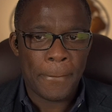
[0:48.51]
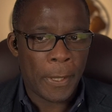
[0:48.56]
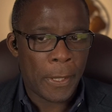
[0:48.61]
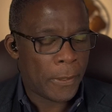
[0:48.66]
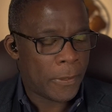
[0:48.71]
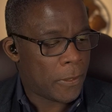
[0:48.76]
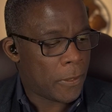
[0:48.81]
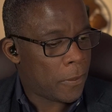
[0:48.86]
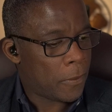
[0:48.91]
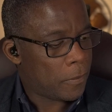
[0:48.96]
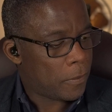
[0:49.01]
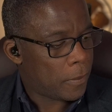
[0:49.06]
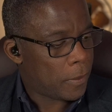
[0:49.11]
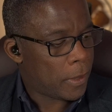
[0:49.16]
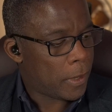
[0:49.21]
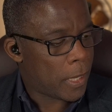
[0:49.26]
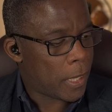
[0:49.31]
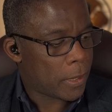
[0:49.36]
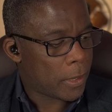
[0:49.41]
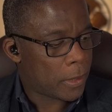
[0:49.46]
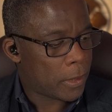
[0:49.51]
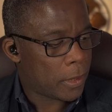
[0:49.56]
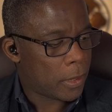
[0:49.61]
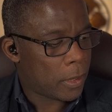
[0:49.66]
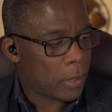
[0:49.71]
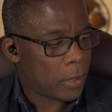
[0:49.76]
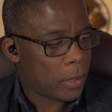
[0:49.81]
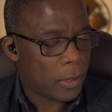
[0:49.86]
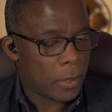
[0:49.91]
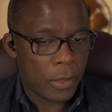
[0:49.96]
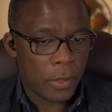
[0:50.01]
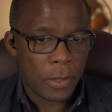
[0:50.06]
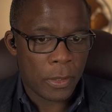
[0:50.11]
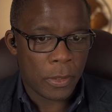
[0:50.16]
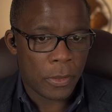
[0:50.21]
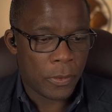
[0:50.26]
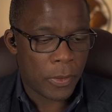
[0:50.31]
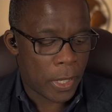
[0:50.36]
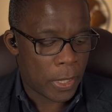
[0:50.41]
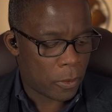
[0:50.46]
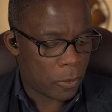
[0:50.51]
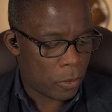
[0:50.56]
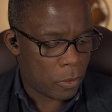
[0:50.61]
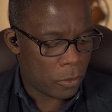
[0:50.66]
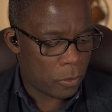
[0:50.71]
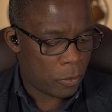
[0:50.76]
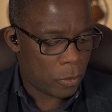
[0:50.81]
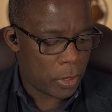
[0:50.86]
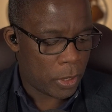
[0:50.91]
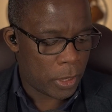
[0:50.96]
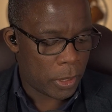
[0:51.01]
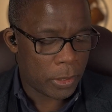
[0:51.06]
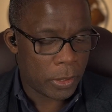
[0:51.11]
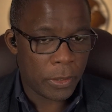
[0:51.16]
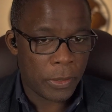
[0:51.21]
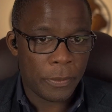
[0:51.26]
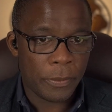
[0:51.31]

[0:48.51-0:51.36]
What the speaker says: So let's crack on with it.